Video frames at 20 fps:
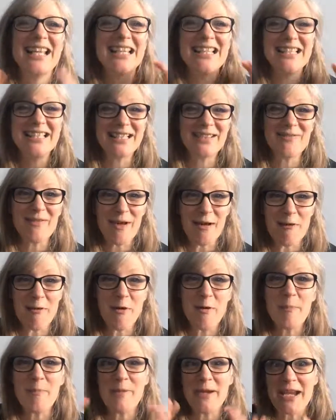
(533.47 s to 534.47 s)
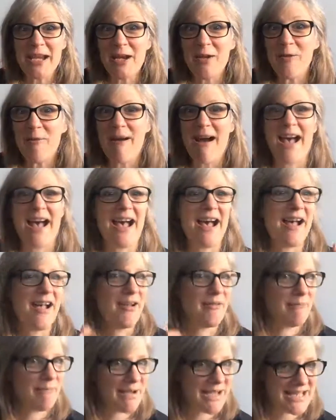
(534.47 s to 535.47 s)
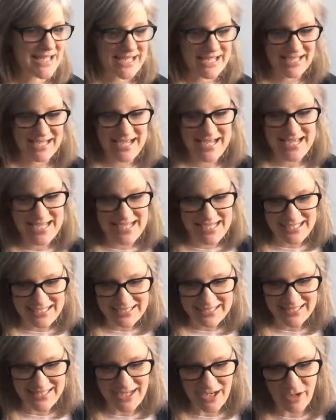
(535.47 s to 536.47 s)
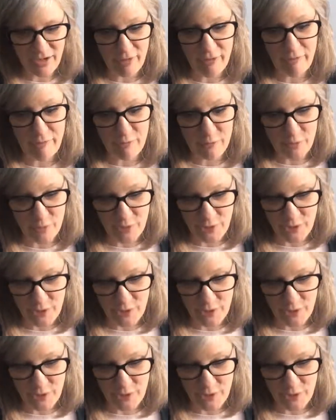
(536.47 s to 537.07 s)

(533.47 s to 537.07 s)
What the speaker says: It's about being aware and making it easier for